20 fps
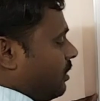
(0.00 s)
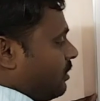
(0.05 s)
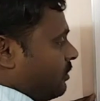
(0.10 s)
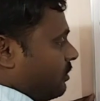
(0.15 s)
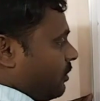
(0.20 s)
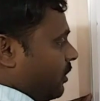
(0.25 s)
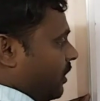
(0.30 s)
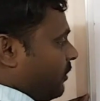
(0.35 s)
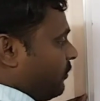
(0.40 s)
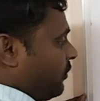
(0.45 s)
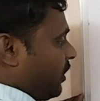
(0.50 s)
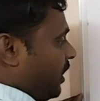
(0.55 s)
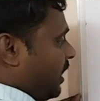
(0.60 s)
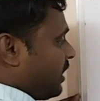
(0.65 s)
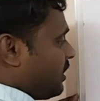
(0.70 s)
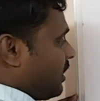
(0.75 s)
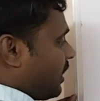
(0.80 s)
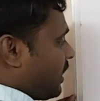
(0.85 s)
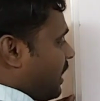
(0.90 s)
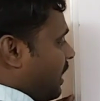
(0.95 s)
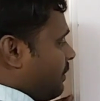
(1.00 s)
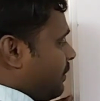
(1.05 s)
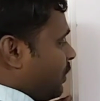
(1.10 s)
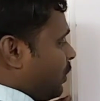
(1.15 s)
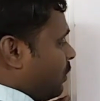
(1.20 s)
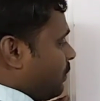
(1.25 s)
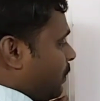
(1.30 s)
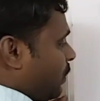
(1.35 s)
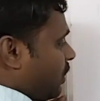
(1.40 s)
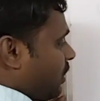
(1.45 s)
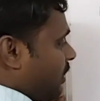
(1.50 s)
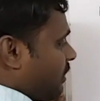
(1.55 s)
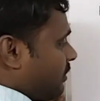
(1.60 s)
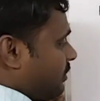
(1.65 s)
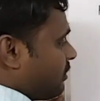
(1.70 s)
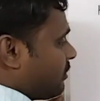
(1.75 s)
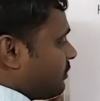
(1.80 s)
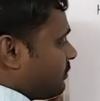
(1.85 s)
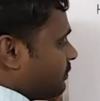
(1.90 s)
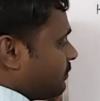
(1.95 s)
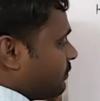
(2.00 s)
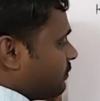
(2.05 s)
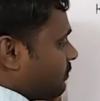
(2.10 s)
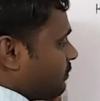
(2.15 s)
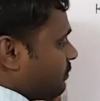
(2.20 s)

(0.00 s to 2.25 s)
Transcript: so if you take the chlamydomonas,